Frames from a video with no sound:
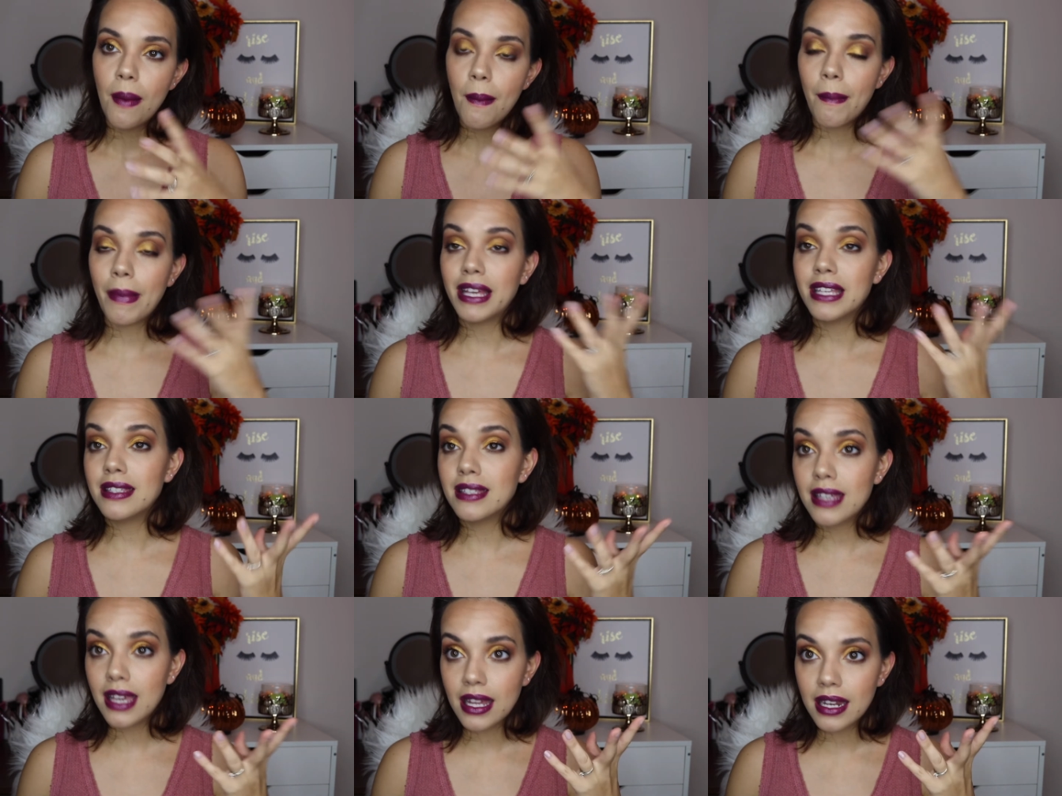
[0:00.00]
my
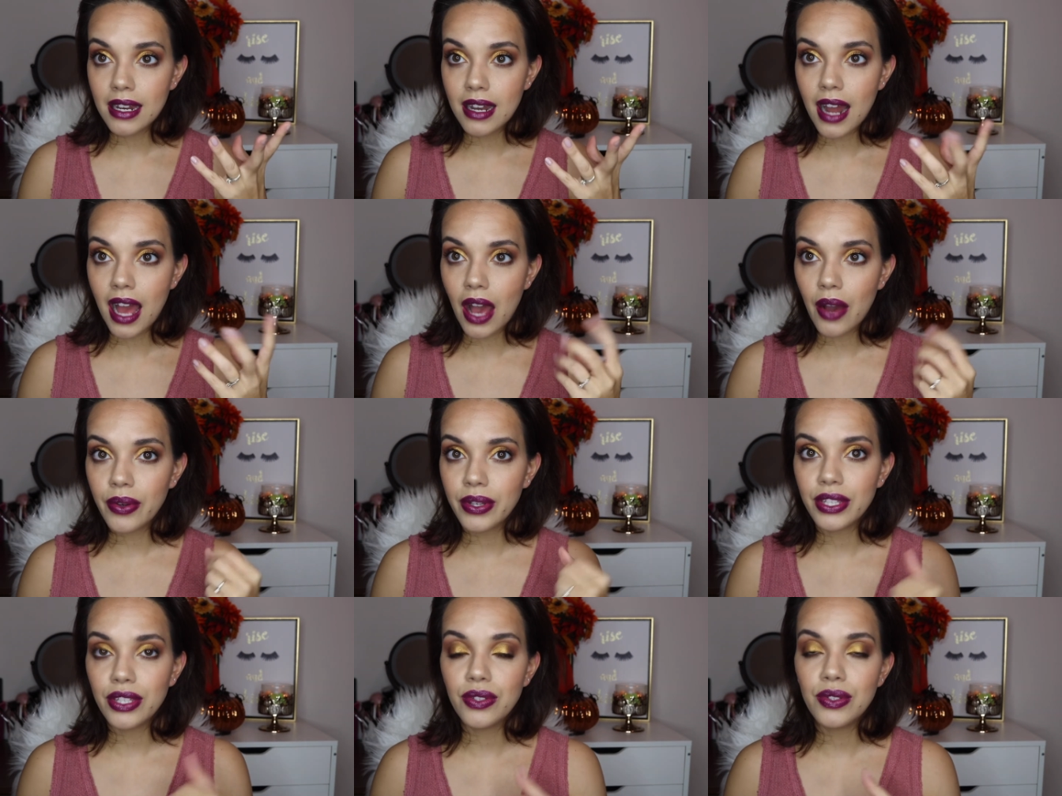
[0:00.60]
skin and
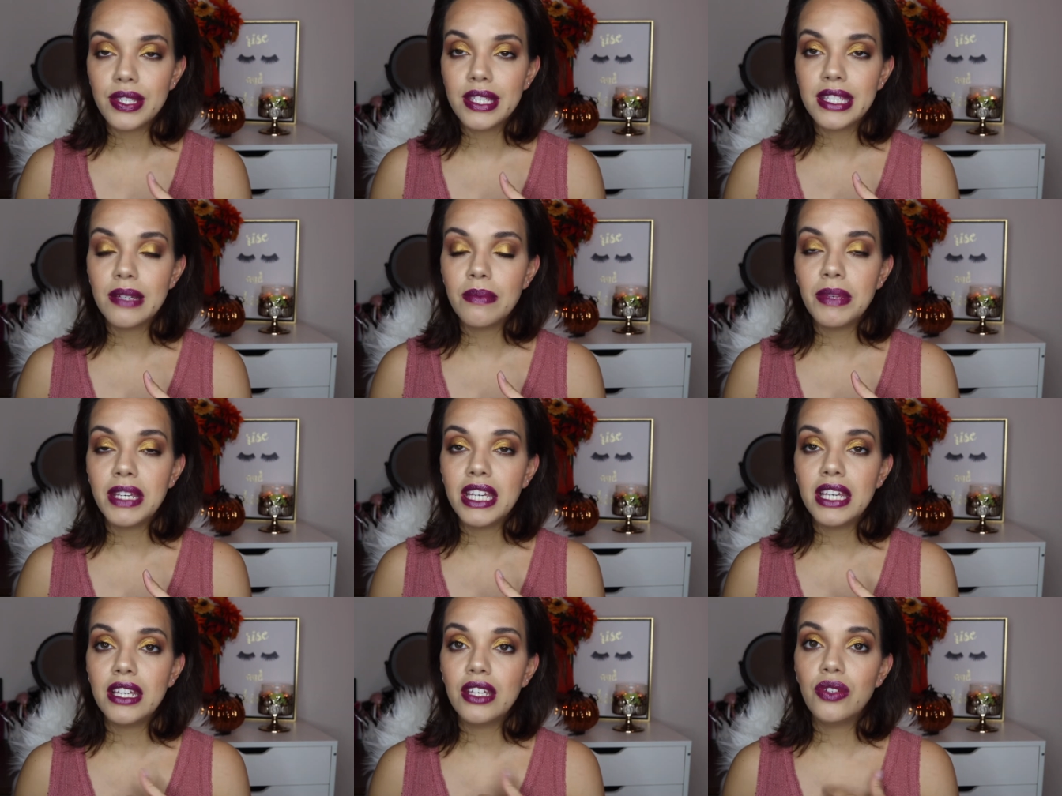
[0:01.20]
how it used to
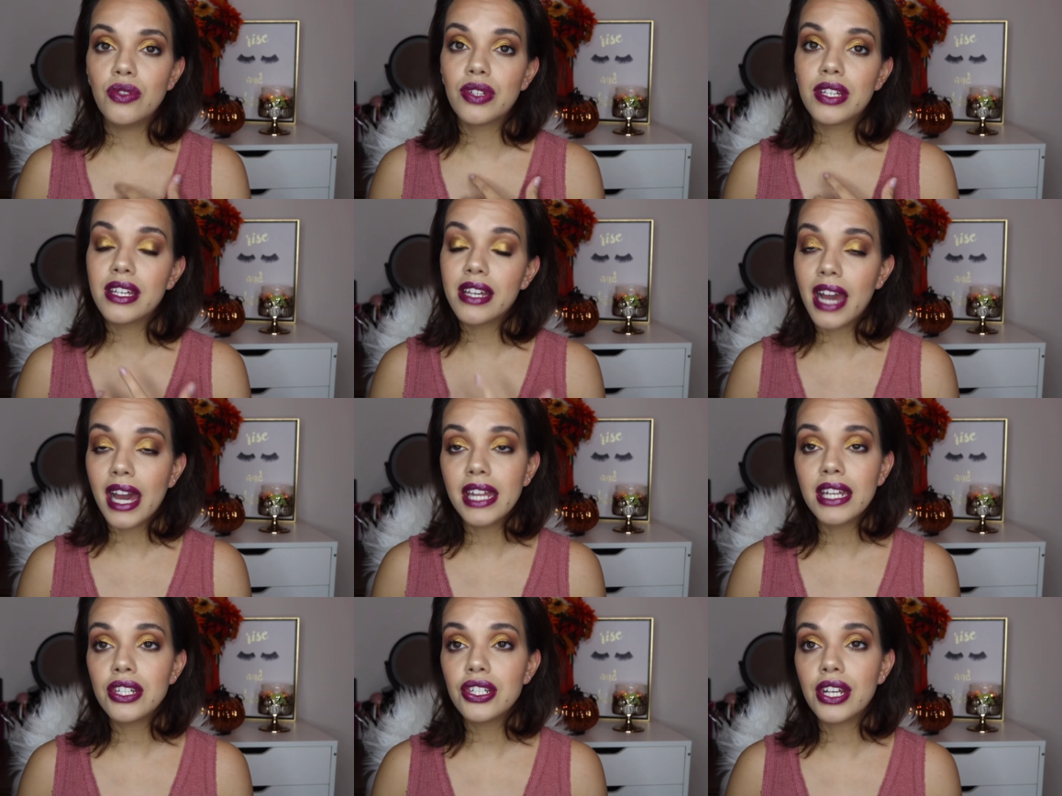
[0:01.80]
be, you can
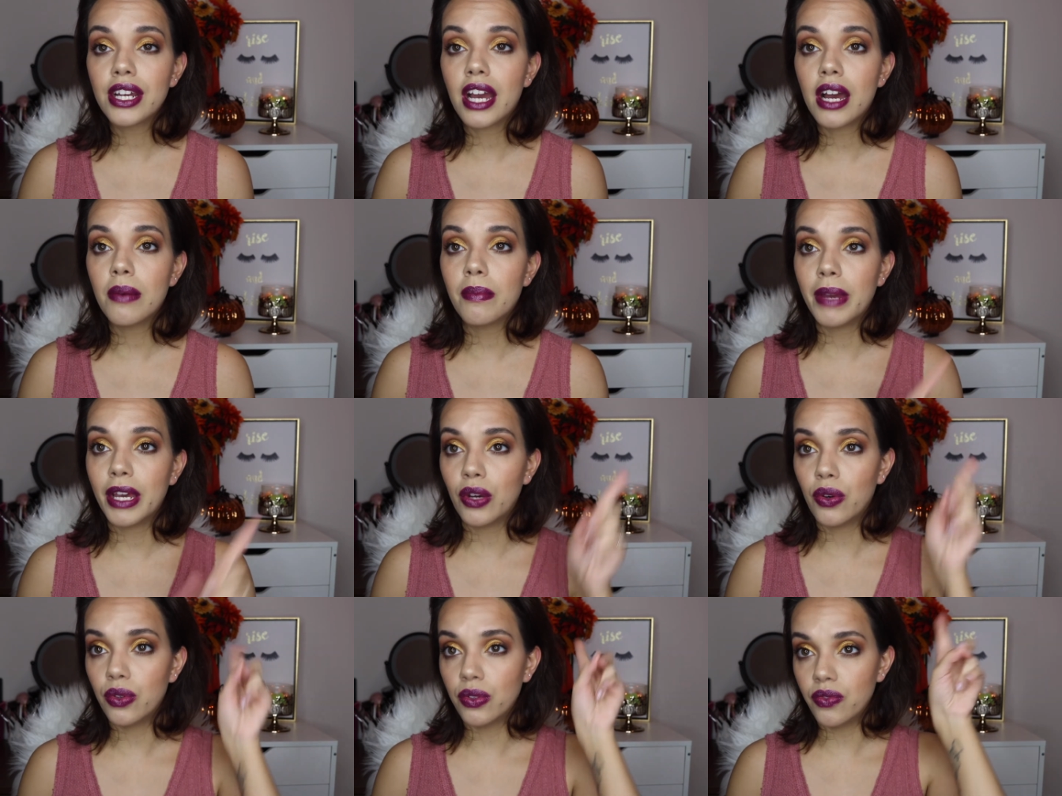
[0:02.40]
kind of check out
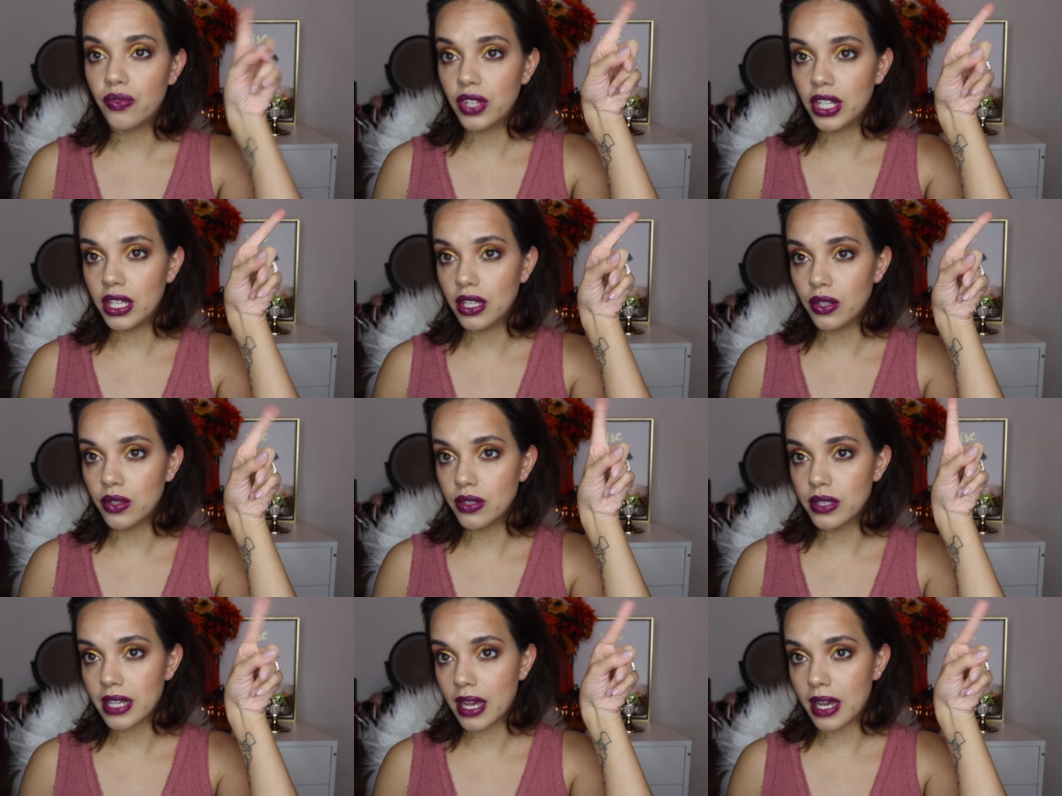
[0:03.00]
my old videos.